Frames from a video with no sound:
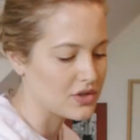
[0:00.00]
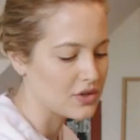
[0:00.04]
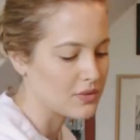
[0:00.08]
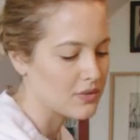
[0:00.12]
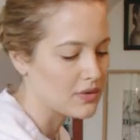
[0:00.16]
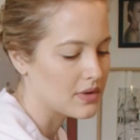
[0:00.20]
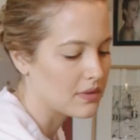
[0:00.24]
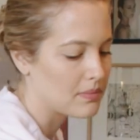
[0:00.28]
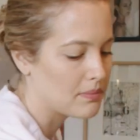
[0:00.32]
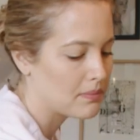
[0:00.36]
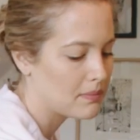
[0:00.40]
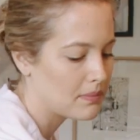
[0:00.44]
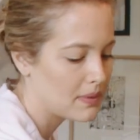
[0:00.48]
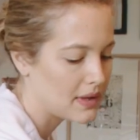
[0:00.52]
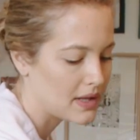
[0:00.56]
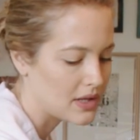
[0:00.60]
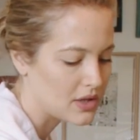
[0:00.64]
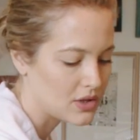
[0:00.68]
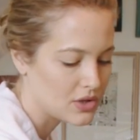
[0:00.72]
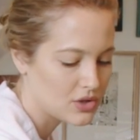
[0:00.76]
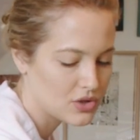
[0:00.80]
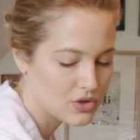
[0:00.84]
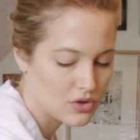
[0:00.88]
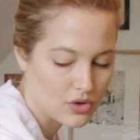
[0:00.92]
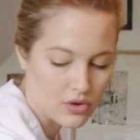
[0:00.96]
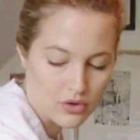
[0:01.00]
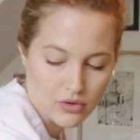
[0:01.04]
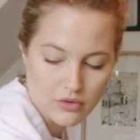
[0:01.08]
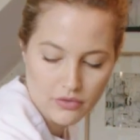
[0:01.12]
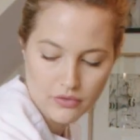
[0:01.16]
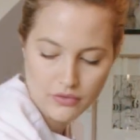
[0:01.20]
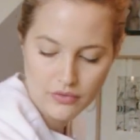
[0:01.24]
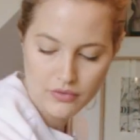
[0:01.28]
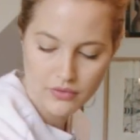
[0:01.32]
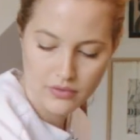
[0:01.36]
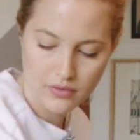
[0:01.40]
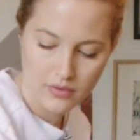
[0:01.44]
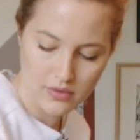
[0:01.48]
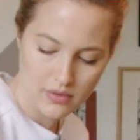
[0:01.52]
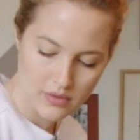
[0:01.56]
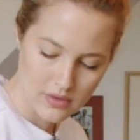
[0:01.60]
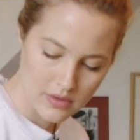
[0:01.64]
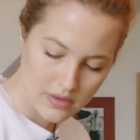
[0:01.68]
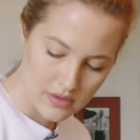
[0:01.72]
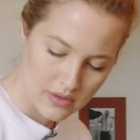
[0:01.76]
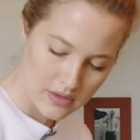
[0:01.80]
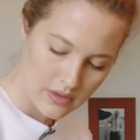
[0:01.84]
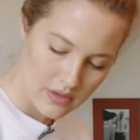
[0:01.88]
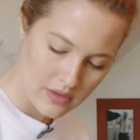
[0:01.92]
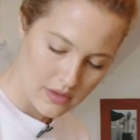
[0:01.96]
it with a pinch of
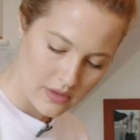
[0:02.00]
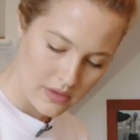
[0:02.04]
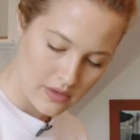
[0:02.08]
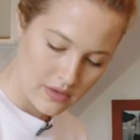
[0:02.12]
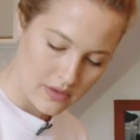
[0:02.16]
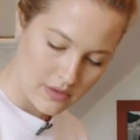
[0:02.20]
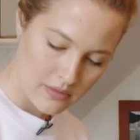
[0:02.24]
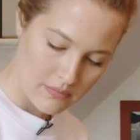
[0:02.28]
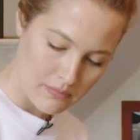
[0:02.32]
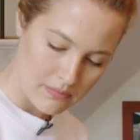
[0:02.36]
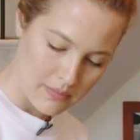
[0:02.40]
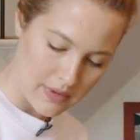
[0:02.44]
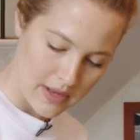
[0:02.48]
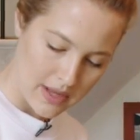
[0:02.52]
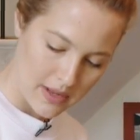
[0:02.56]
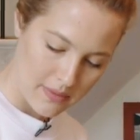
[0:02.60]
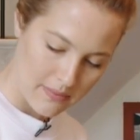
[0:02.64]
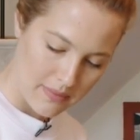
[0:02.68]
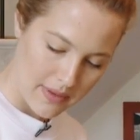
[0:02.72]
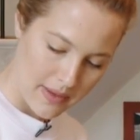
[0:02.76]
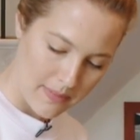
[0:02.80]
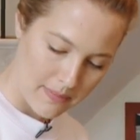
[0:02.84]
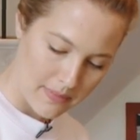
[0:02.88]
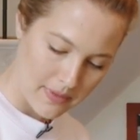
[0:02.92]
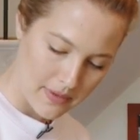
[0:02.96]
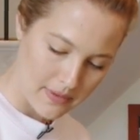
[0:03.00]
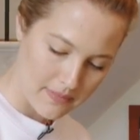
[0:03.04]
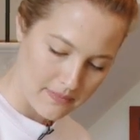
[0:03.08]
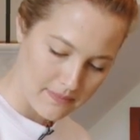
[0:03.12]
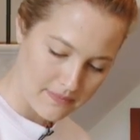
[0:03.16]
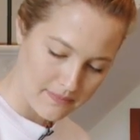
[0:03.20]
black pepper.